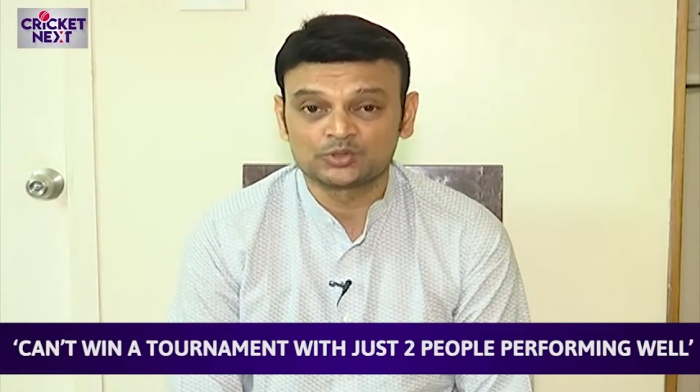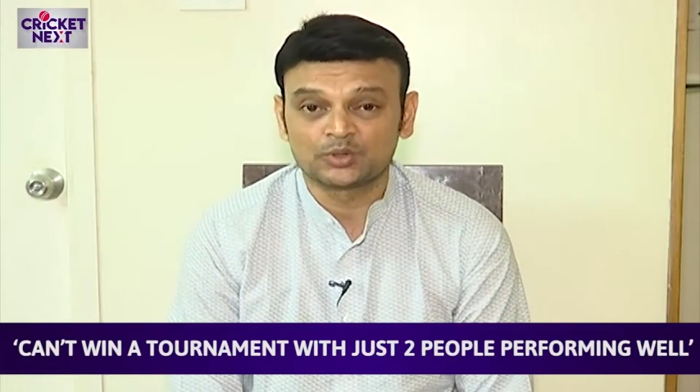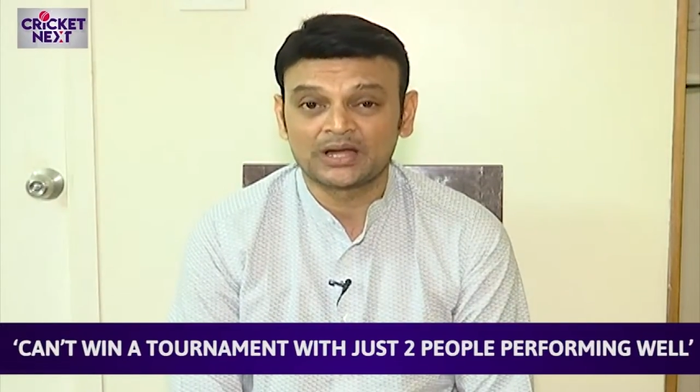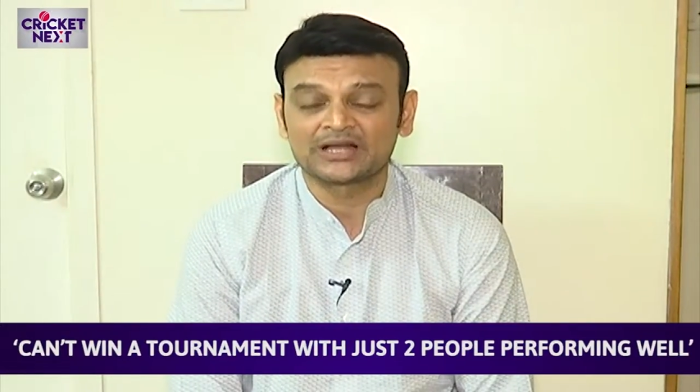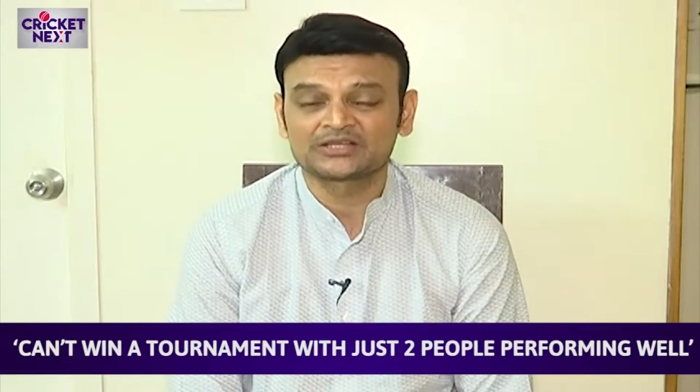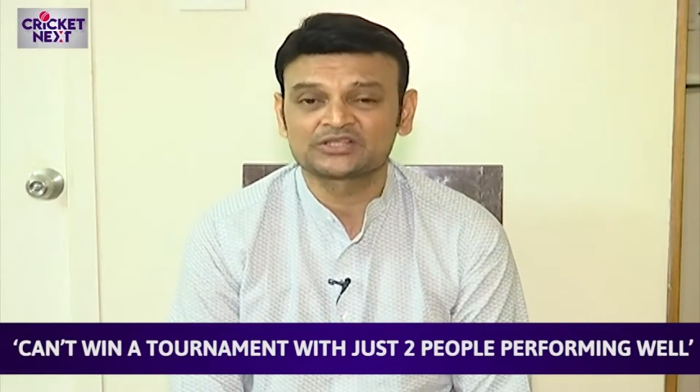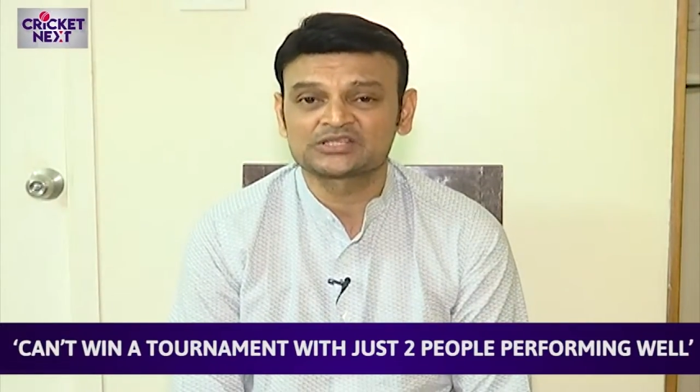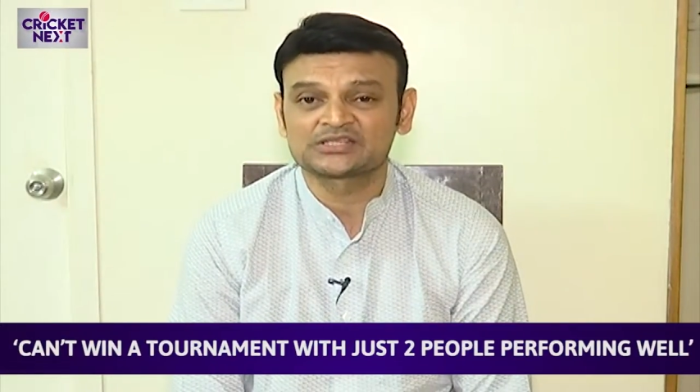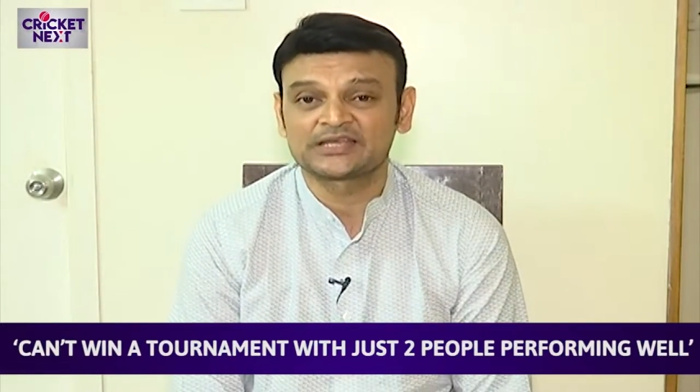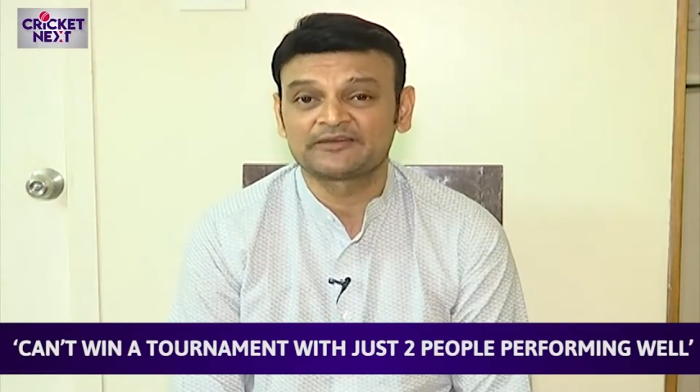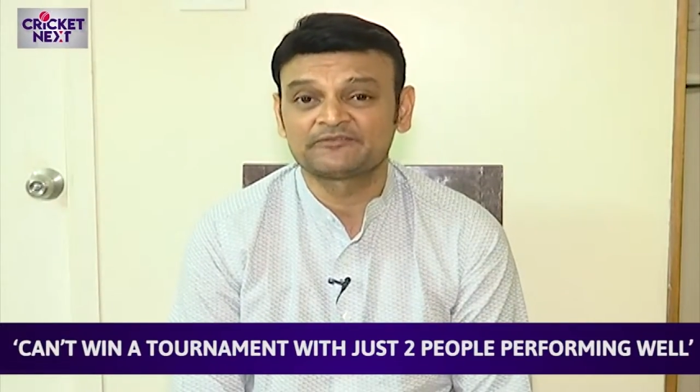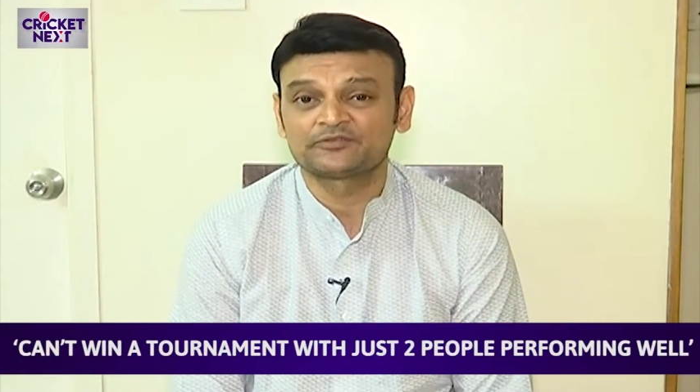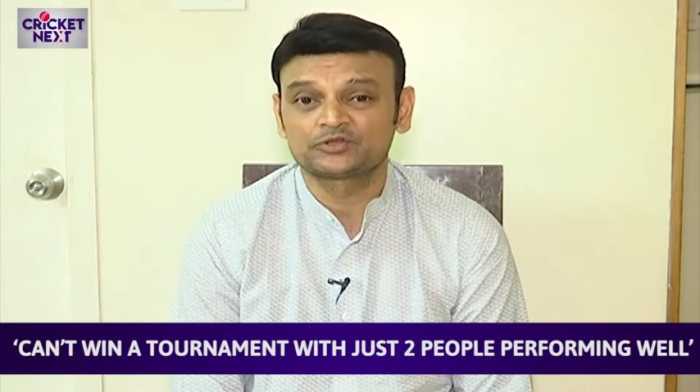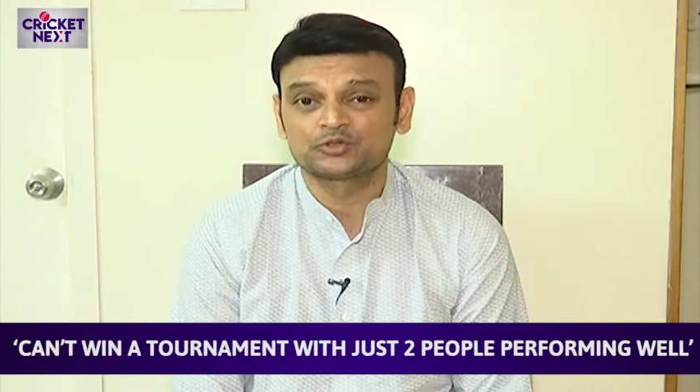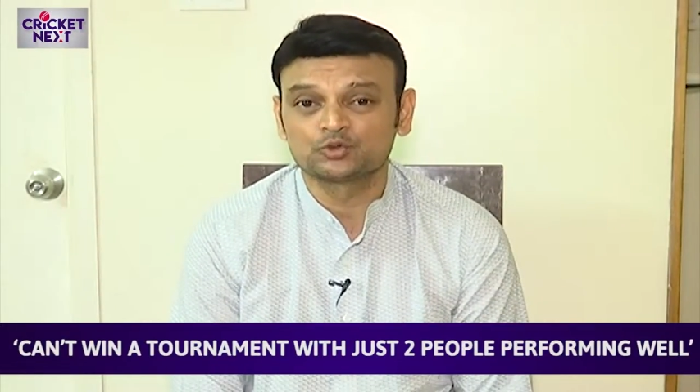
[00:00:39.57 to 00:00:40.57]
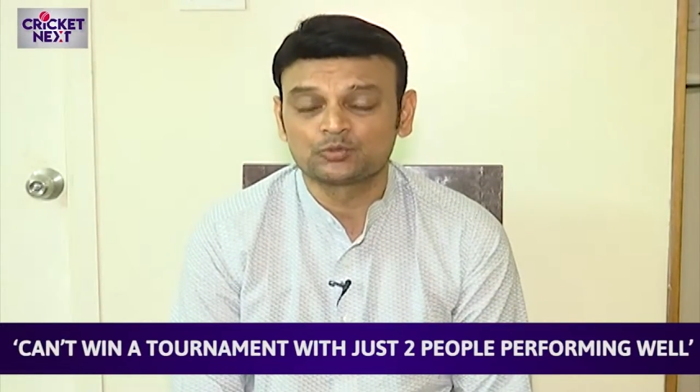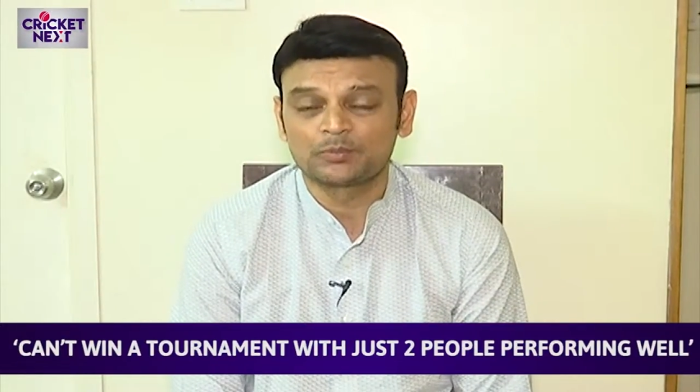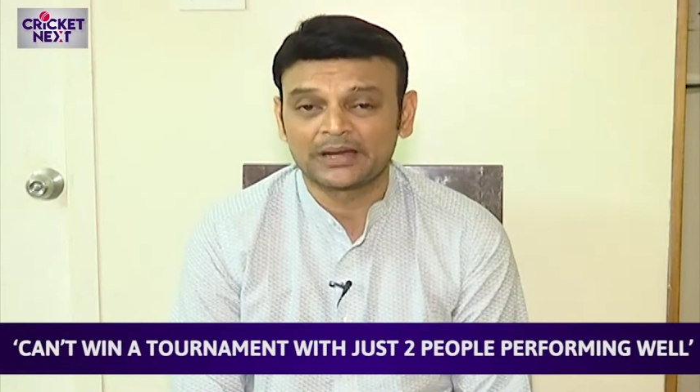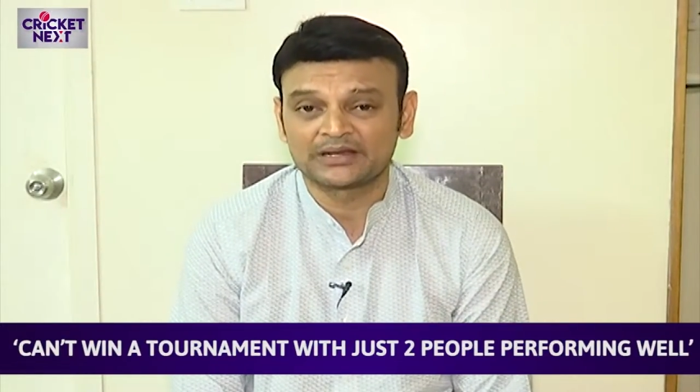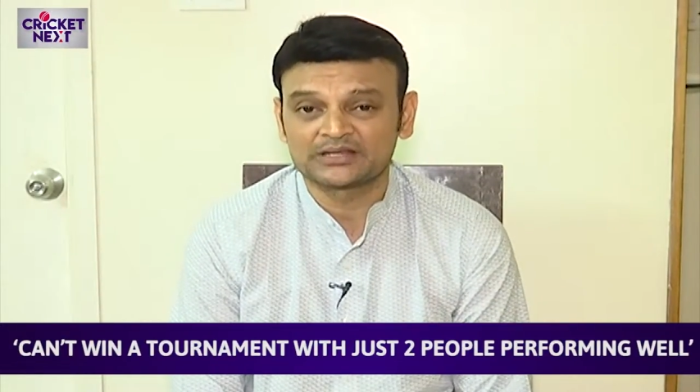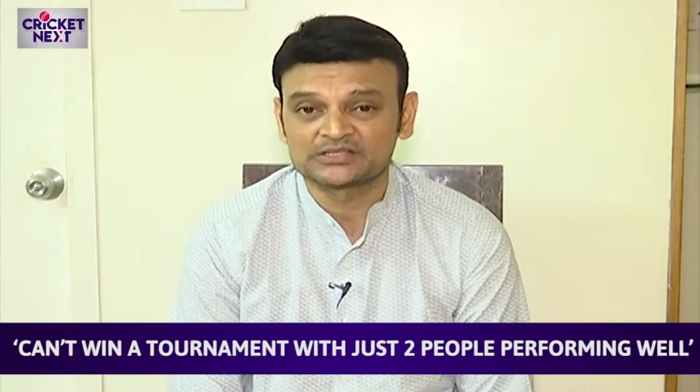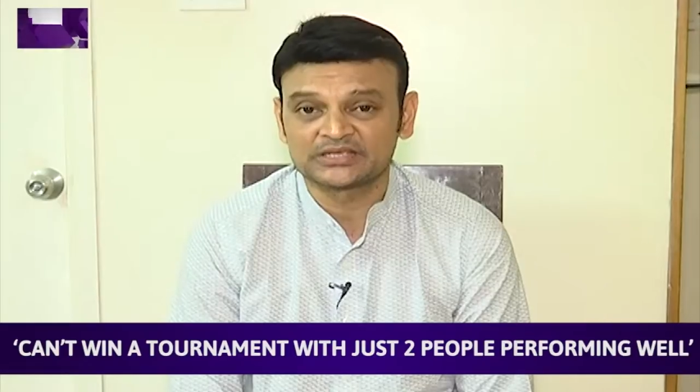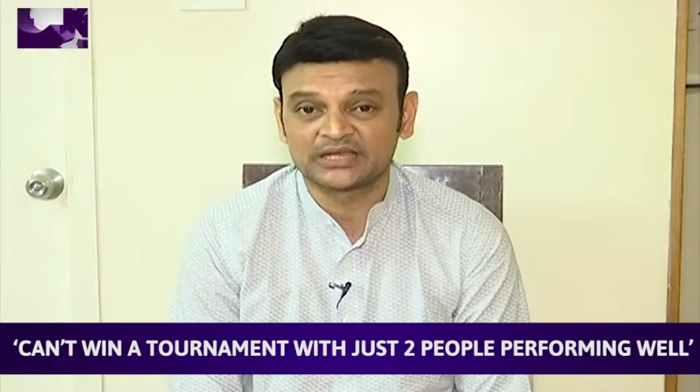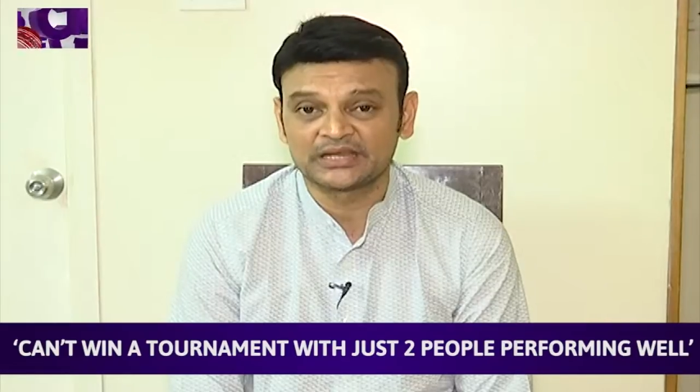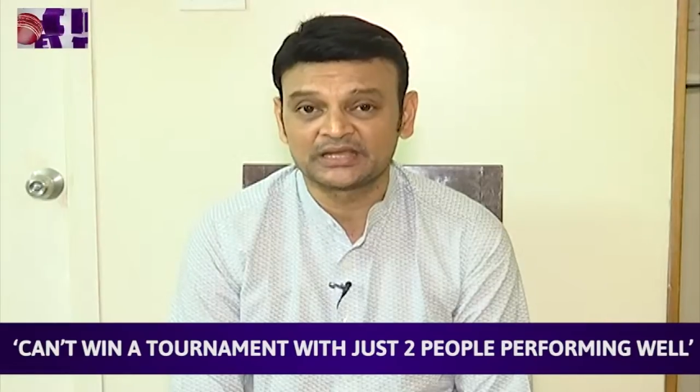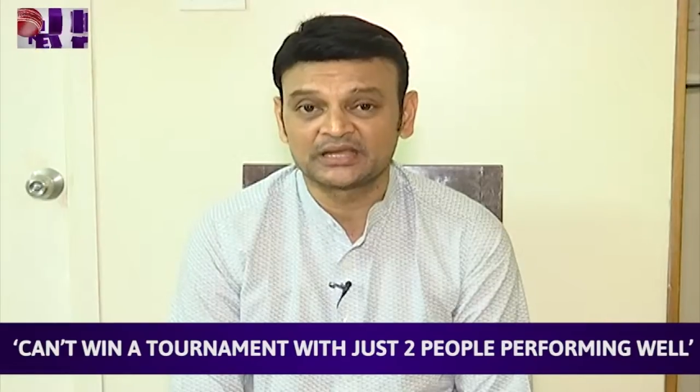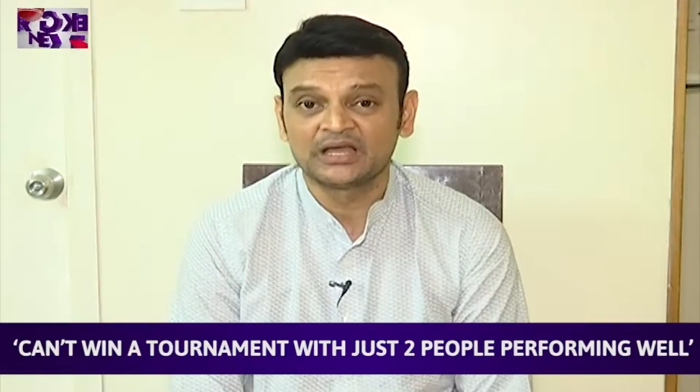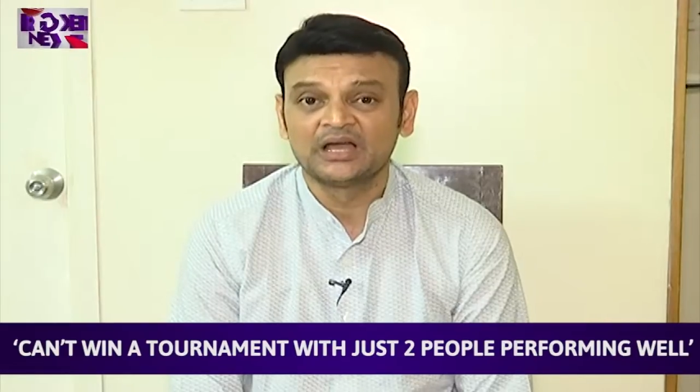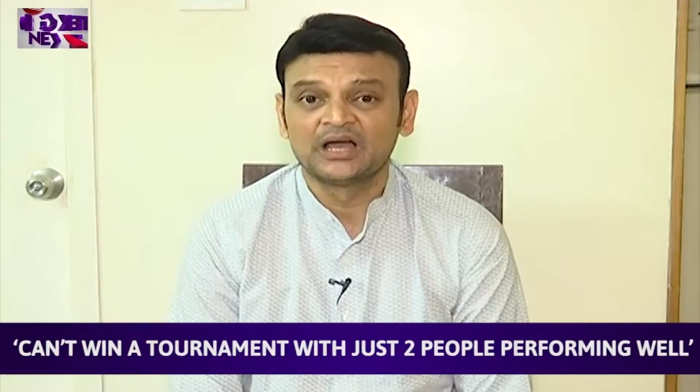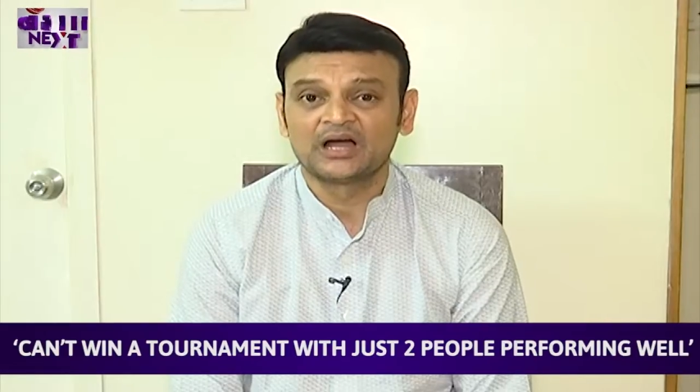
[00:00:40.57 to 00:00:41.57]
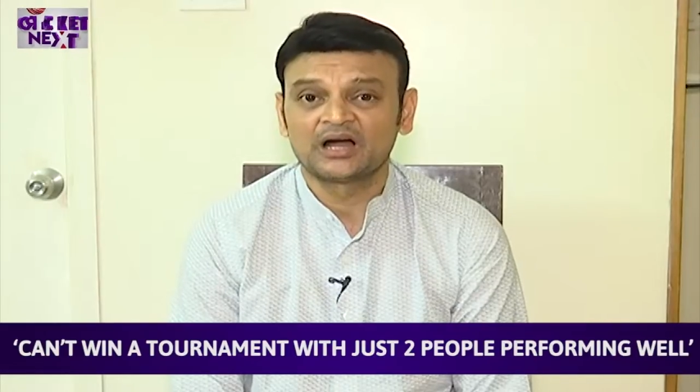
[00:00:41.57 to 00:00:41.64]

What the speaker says: You can't just have two batters getting